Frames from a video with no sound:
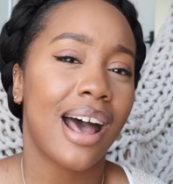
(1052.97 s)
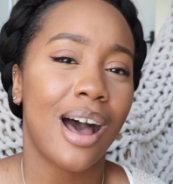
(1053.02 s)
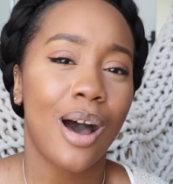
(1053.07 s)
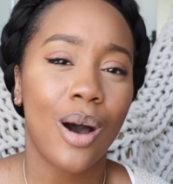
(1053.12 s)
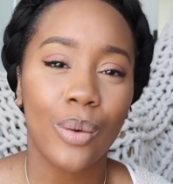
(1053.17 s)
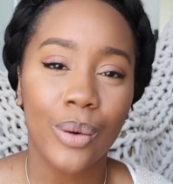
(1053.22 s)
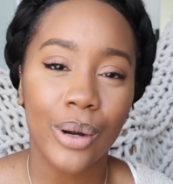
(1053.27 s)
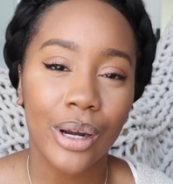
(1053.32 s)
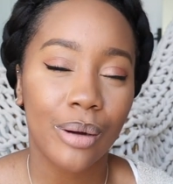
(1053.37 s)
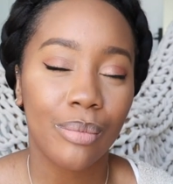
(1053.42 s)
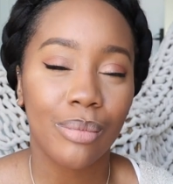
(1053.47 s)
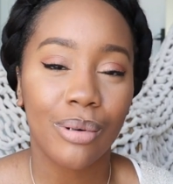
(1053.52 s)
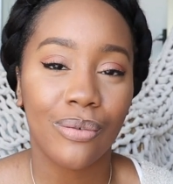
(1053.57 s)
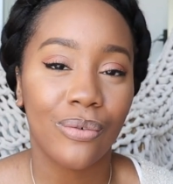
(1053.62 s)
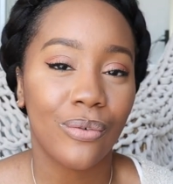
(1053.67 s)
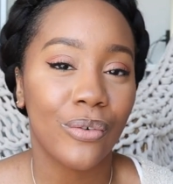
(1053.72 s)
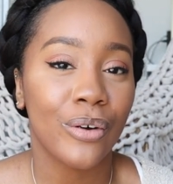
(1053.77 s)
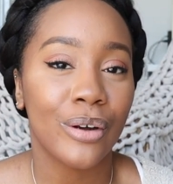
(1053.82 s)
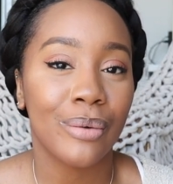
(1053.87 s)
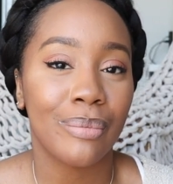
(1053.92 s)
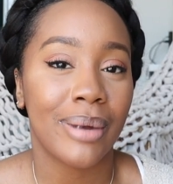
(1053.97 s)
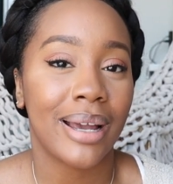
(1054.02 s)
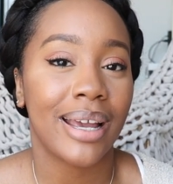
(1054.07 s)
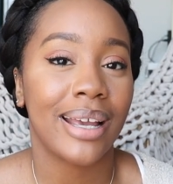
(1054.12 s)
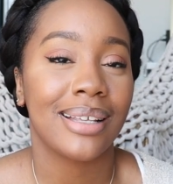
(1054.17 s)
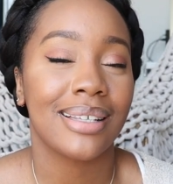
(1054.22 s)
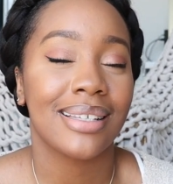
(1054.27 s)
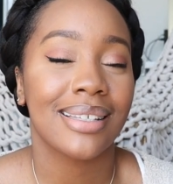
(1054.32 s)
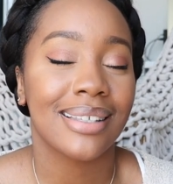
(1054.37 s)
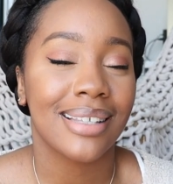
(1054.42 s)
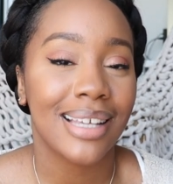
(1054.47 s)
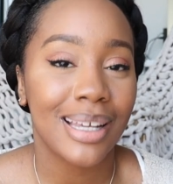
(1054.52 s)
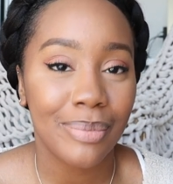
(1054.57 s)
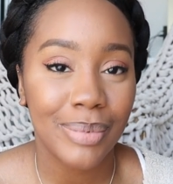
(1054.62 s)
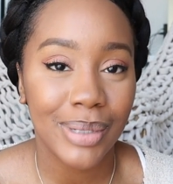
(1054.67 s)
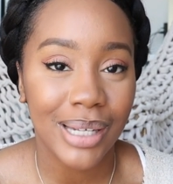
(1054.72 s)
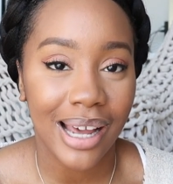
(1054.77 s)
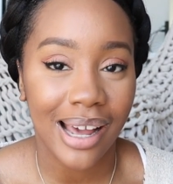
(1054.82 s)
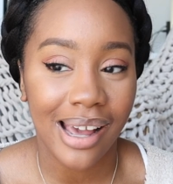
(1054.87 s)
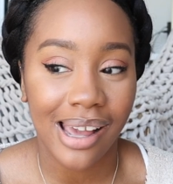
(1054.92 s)
hour before my sleep
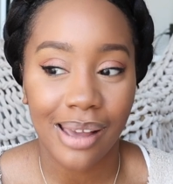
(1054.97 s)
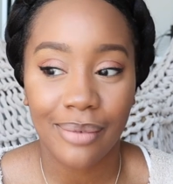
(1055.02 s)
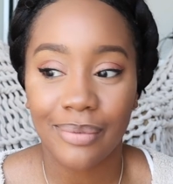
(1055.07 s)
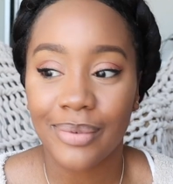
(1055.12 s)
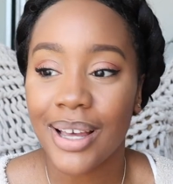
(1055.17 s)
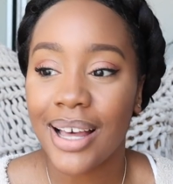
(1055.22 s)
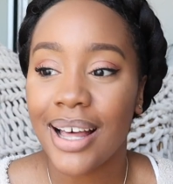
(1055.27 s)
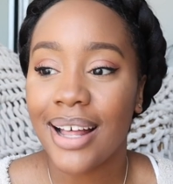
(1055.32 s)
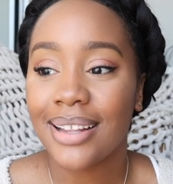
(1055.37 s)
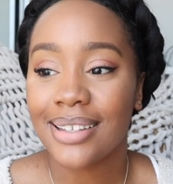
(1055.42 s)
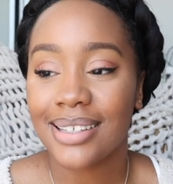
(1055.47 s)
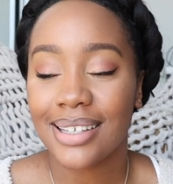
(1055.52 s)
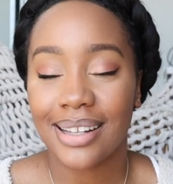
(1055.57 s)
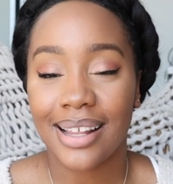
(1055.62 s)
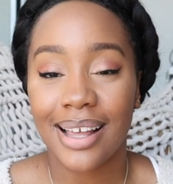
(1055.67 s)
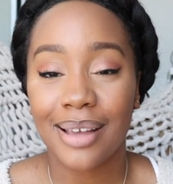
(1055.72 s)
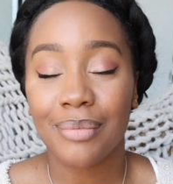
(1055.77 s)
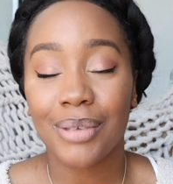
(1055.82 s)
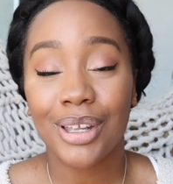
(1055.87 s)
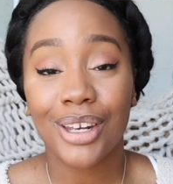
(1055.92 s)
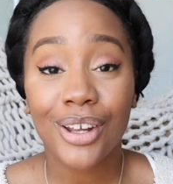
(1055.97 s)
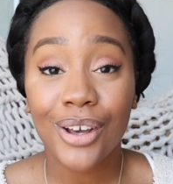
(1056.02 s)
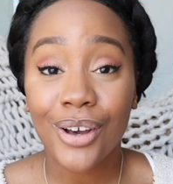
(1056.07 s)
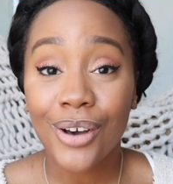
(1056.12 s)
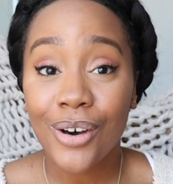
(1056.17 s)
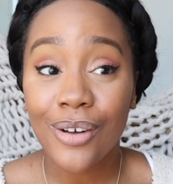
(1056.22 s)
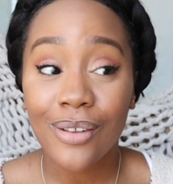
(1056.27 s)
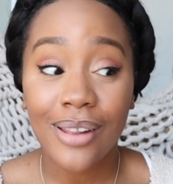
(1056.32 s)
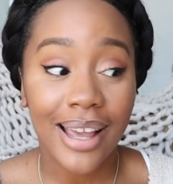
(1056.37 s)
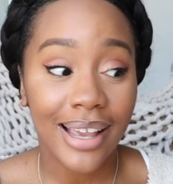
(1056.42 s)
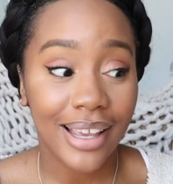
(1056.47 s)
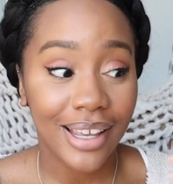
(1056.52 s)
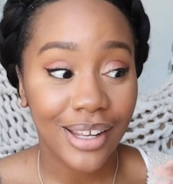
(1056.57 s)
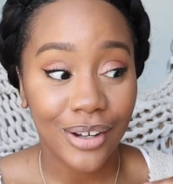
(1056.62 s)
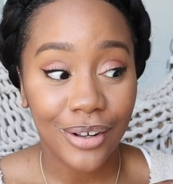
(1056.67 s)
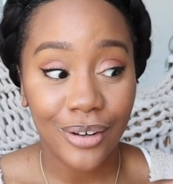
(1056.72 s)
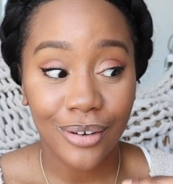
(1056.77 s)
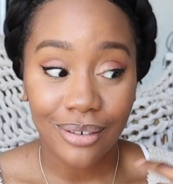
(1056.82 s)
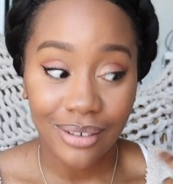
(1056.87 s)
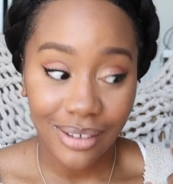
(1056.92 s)
time to let me know, like, you
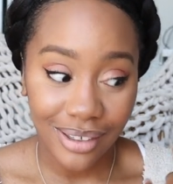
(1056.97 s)
know,